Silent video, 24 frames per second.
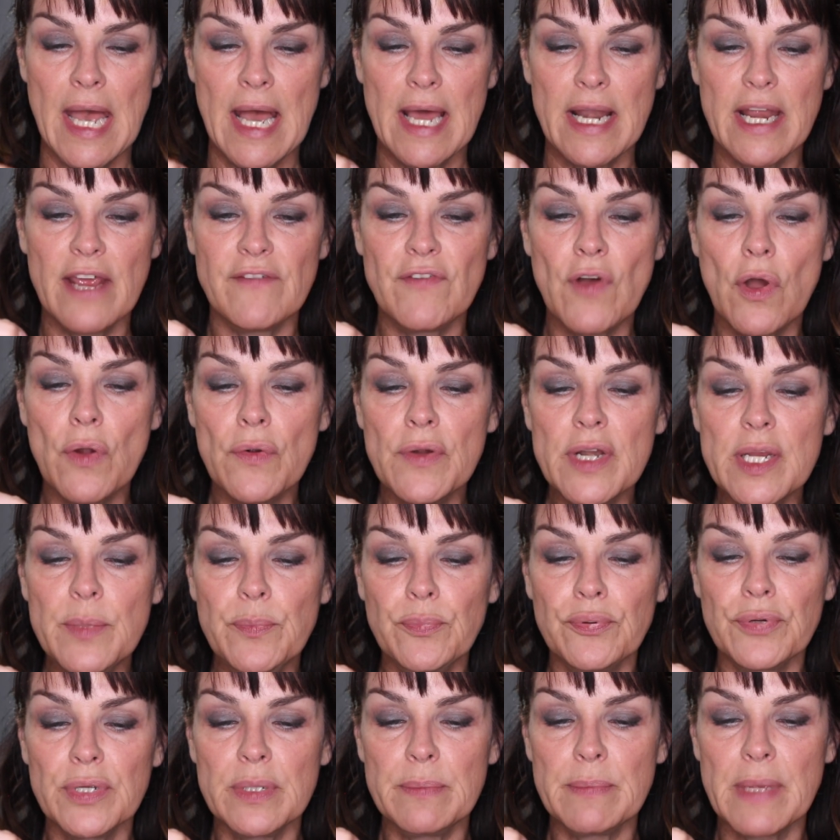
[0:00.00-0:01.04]
And I've already
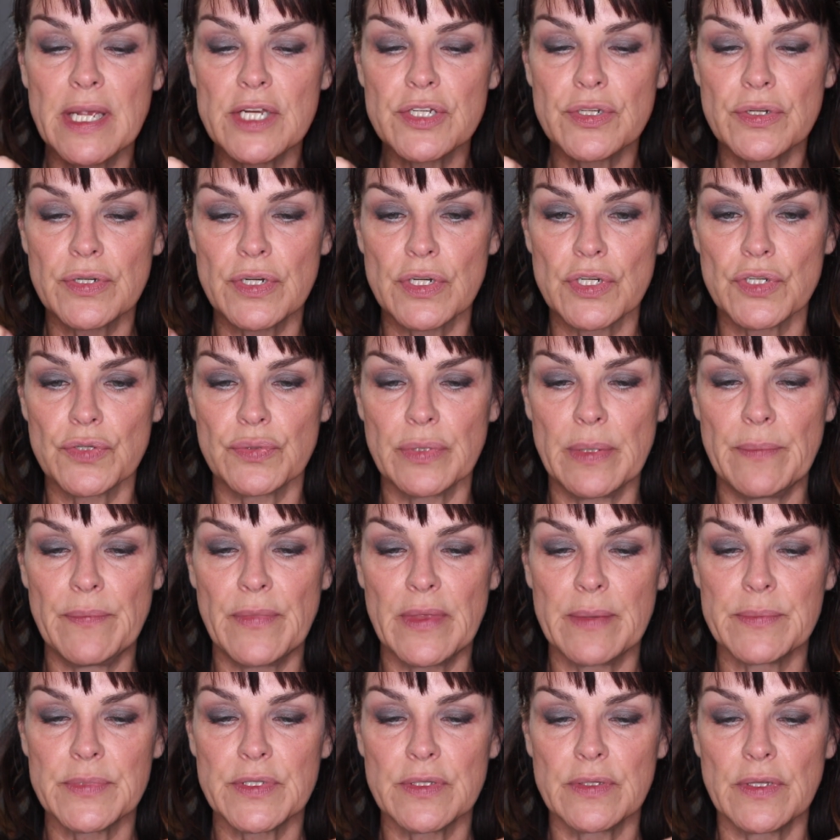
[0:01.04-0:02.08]
pre-measured and trimmed
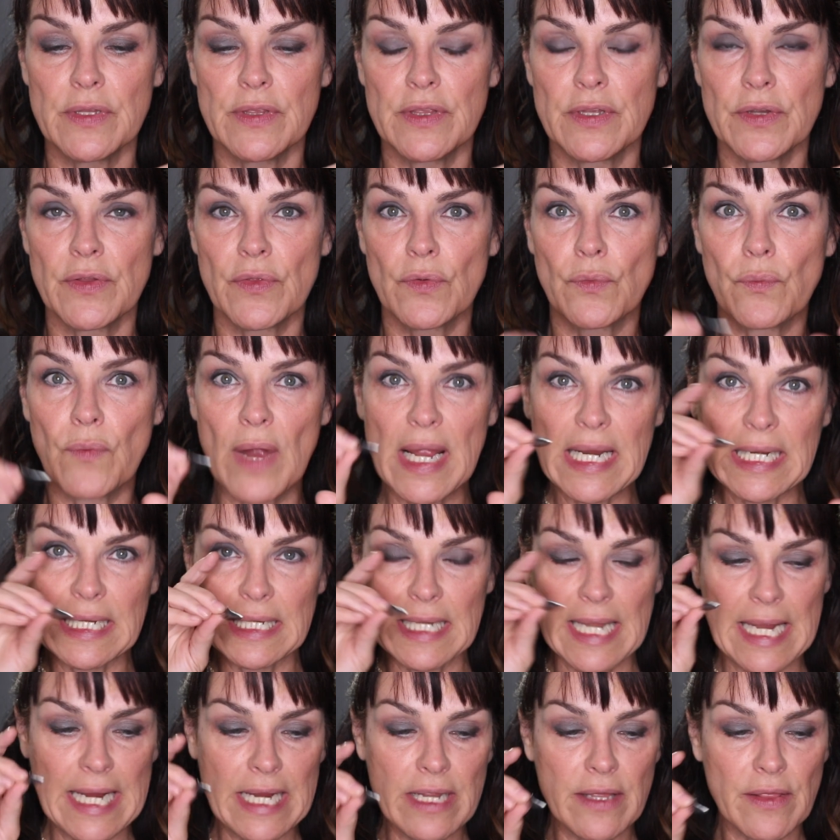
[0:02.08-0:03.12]
them so that they're the right
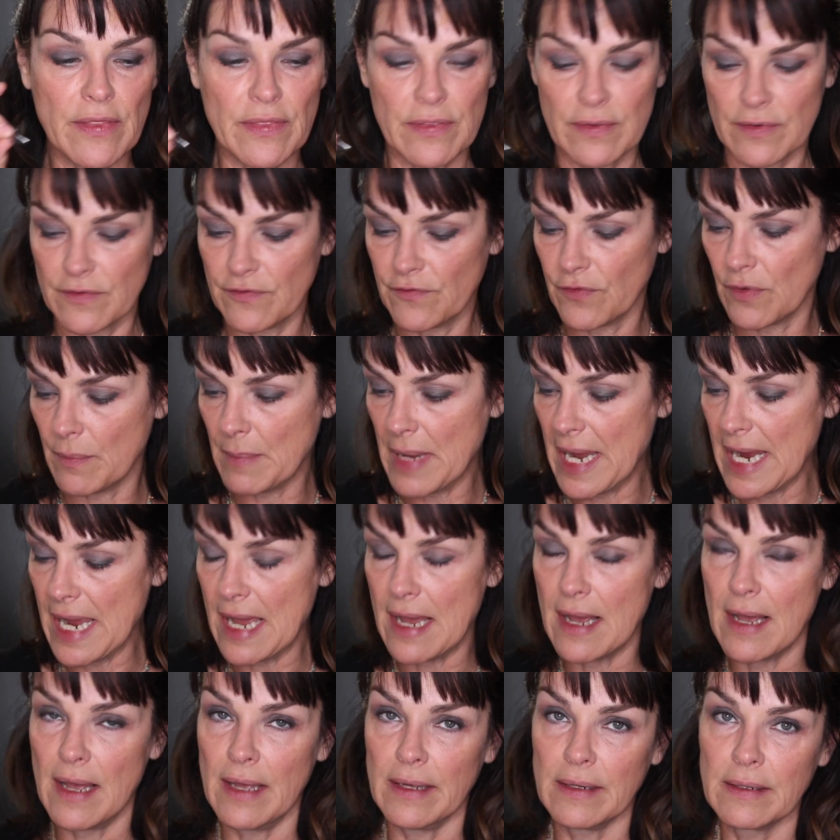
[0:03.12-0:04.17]
length for my
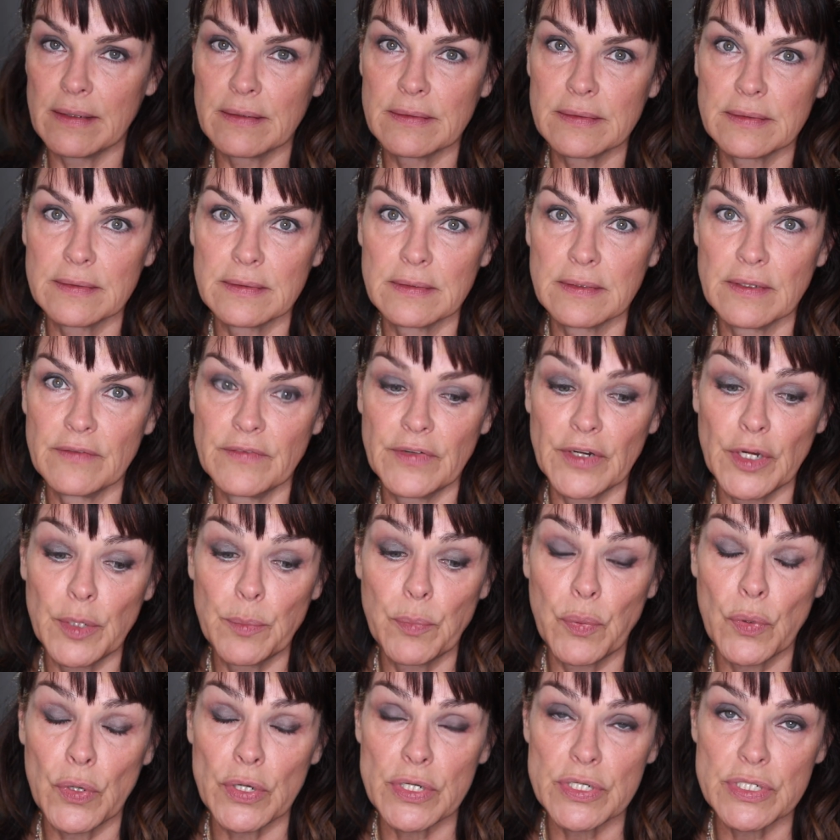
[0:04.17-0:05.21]
eye. Very
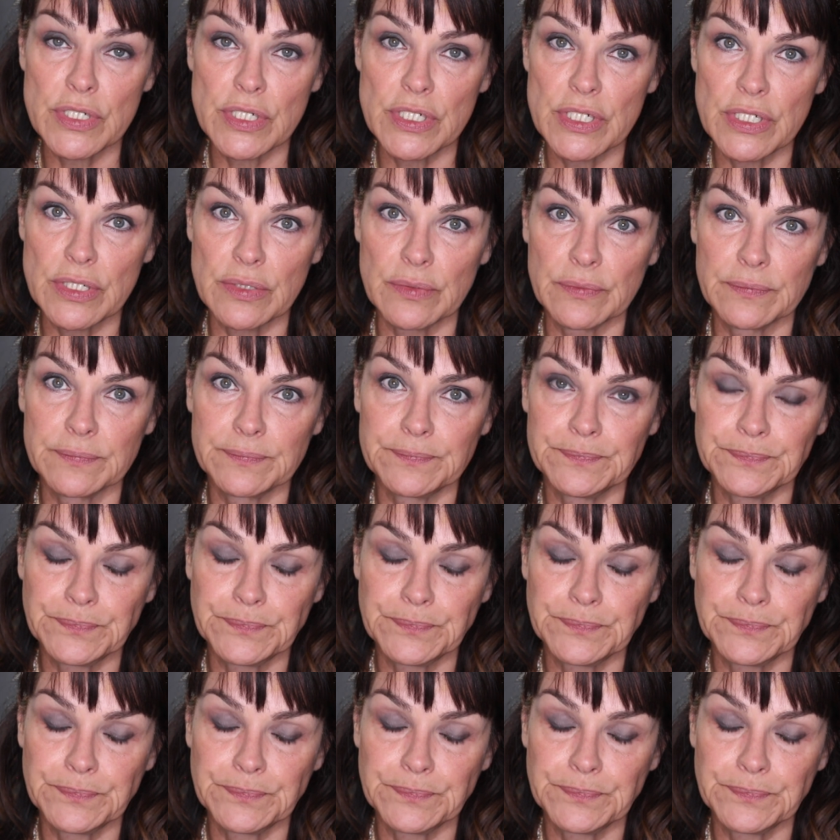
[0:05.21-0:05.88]
important to do.